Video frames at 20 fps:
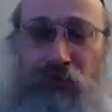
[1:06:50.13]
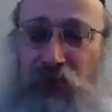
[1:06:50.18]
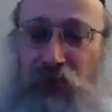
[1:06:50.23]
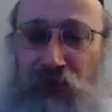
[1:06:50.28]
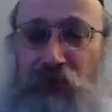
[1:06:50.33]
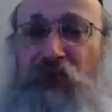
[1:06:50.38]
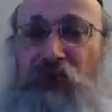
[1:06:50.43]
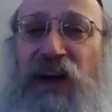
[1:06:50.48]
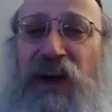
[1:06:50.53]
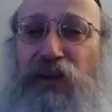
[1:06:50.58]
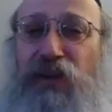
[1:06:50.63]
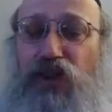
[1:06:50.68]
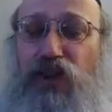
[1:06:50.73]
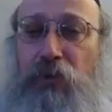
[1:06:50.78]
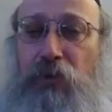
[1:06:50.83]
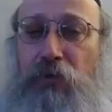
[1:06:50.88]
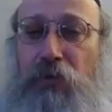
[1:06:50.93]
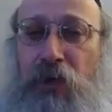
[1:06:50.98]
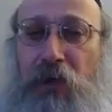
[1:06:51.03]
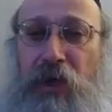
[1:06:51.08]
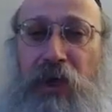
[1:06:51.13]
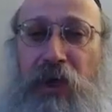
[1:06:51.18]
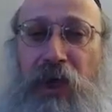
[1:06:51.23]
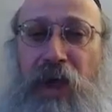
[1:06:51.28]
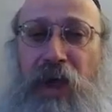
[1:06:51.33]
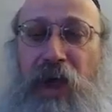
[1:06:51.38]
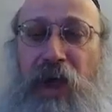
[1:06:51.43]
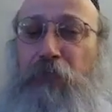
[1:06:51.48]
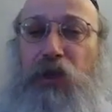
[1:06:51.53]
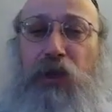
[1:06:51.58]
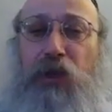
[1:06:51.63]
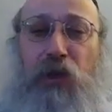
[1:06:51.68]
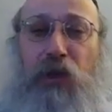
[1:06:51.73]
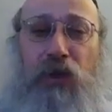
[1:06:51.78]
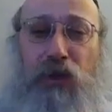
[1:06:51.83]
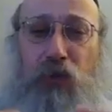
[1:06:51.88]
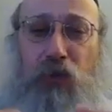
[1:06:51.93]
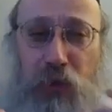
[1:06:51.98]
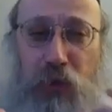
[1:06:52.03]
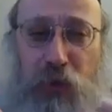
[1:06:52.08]
the fashion and
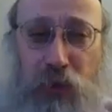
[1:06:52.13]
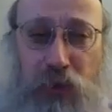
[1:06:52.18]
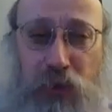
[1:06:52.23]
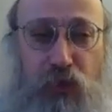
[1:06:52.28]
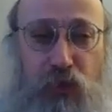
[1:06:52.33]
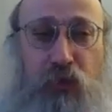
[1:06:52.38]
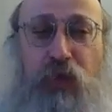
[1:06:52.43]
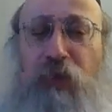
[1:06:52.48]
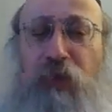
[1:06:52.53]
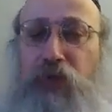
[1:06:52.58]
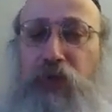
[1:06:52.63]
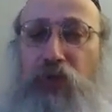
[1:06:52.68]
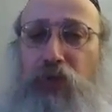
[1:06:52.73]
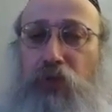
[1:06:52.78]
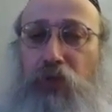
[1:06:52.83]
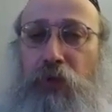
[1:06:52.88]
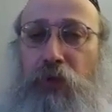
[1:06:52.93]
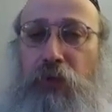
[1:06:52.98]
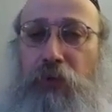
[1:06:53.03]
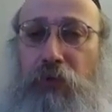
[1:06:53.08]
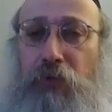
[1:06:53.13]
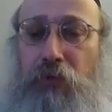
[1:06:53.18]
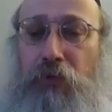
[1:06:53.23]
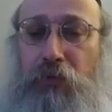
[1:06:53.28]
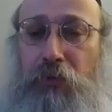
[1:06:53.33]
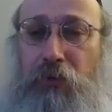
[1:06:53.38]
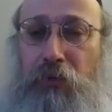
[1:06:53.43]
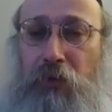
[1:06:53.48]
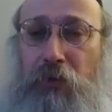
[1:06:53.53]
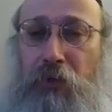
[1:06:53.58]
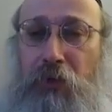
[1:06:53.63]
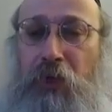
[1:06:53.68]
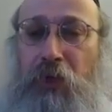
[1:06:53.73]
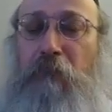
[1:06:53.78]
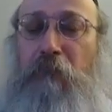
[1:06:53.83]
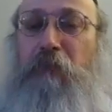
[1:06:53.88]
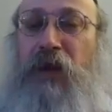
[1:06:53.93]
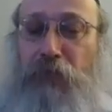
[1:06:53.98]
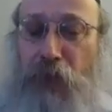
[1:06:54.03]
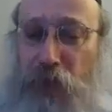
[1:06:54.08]
because we're driven to it,
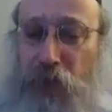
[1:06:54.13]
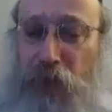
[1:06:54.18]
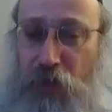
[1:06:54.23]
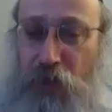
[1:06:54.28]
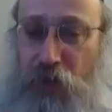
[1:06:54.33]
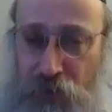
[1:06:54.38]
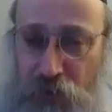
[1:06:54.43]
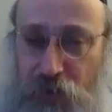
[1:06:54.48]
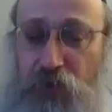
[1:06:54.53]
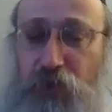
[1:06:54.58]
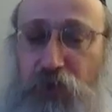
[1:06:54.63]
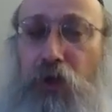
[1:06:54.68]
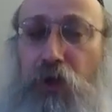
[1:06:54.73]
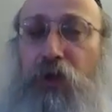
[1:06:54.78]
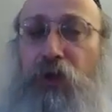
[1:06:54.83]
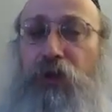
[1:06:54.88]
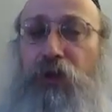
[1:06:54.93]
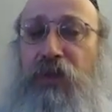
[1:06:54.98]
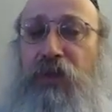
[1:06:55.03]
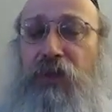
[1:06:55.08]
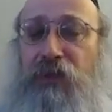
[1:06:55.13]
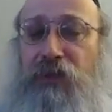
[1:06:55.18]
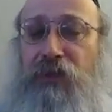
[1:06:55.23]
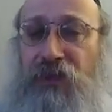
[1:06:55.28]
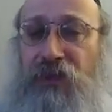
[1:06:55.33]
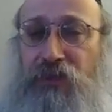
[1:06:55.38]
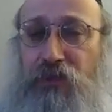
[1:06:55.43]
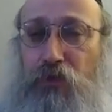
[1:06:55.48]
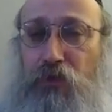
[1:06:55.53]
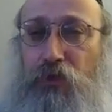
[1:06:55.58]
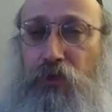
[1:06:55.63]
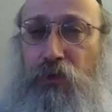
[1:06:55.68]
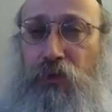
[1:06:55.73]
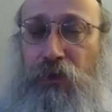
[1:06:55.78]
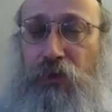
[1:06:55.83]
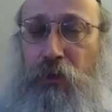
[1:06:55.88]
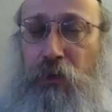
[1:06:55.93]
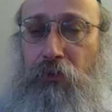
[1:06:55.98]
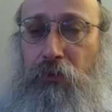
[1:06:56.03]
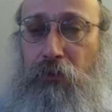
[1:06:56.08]
but because the Torah tells us to do
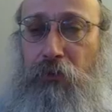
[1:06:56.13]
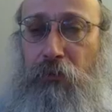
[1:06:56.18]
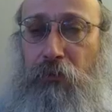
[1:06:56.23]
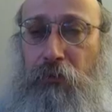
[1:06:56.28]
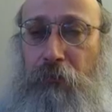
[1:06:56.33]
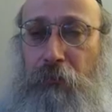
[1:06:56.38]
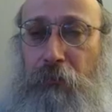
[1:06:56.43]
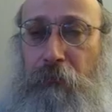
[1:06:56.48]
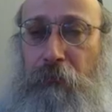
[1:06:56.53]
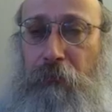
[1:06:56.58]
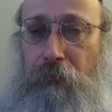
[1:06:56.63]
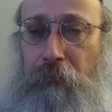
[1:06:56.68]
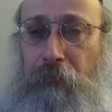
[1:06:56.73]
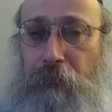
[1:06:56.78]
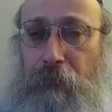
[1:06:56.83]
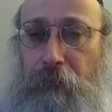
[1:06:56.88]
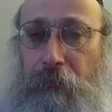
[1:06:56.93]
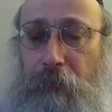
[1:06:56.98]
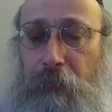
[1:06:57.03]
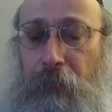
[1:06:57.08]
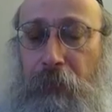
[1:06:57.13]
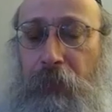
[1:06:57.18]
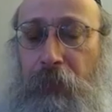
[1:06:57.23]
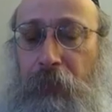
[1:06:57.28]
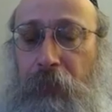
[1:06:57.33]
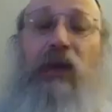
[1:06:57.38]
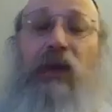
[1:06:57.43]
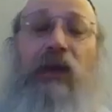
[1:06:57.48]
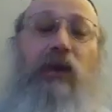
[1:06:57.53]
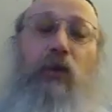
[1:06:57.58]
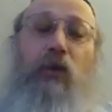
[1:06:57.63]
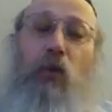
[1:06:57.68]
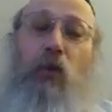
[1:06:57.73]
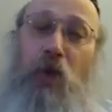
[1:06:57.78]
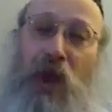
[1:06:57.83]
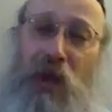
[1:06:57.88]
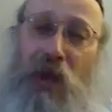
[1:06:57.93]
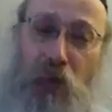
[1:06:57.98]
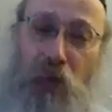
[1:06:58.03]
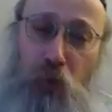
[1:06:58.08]
so.
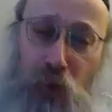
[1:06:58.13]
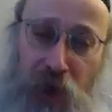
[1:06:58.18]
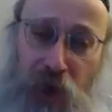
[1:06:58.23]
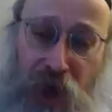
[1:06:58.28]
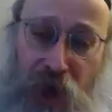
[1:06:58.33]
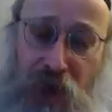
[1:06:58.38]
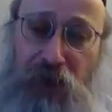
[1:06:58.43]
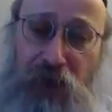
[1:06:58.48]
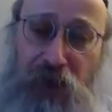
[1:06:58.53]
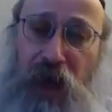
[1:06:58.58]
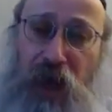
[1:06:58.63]
When we are